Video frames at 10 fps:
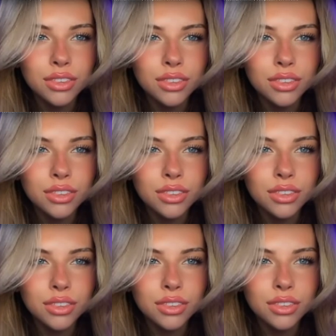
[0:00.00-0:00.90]
tell the
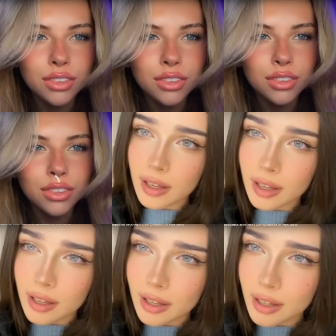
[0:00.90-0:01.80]
difference
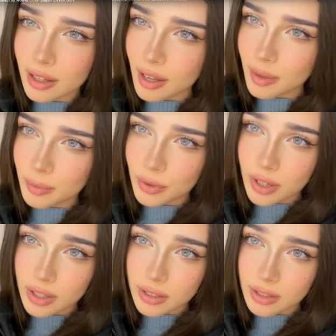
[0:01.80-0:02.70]
uh,
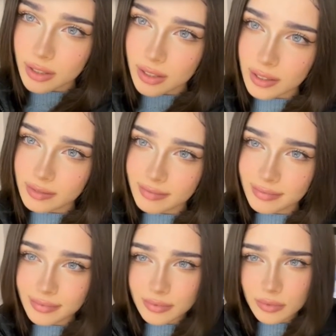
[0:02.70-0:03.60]
between, they
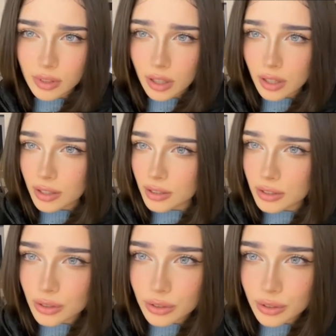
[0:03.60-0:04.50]
don't care about the
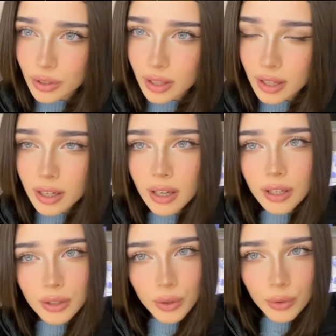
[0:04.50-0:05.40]
difference. Because remember,
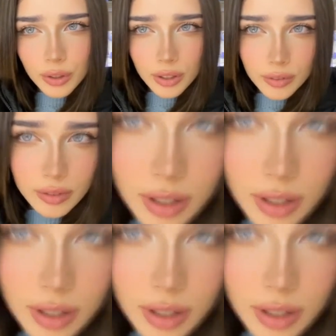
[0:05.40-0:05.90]
when you're in the mood,